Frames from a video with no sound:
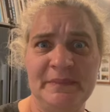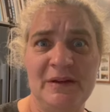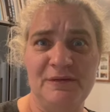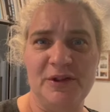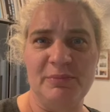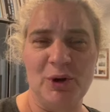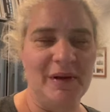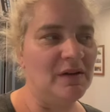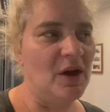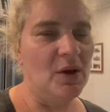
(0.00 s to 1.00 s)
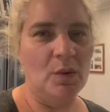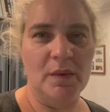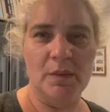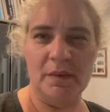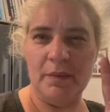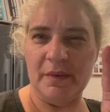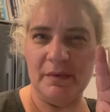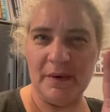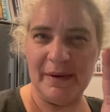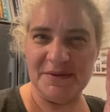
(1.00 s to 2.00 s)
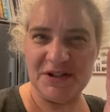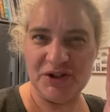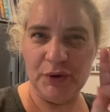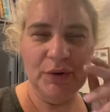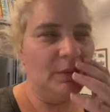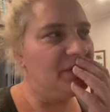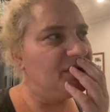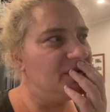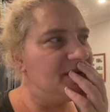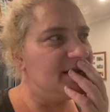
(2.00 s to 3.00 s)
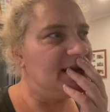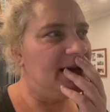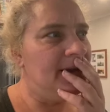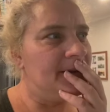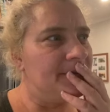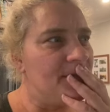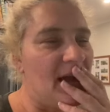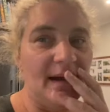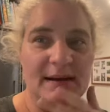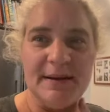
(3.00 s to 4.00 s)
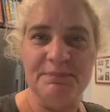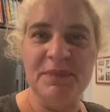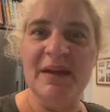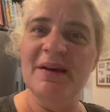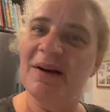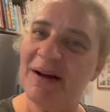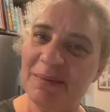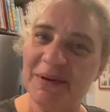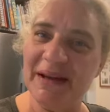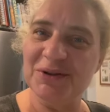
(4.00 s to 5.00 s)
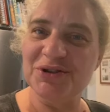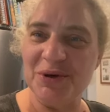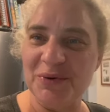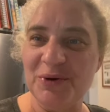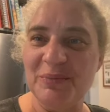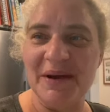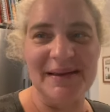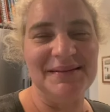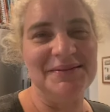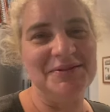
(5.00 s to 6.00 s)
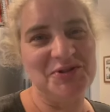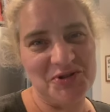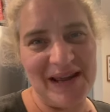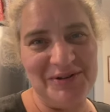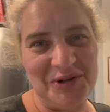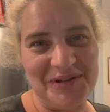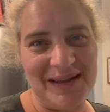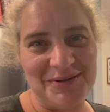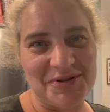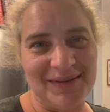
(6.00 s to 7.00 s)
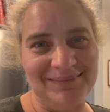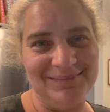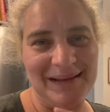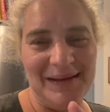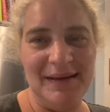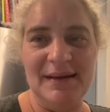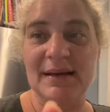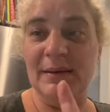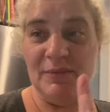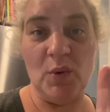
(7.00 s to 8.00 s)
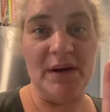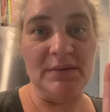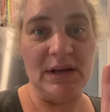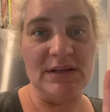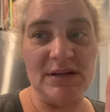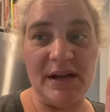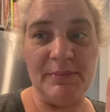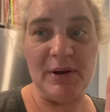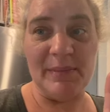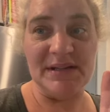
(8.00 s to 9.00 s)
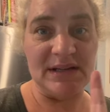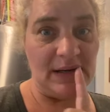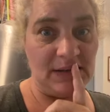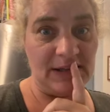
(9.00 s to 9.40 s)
for the moment. We're up to 2 that we've used today. I will now show you my standing desk. I'm quite excited by my standing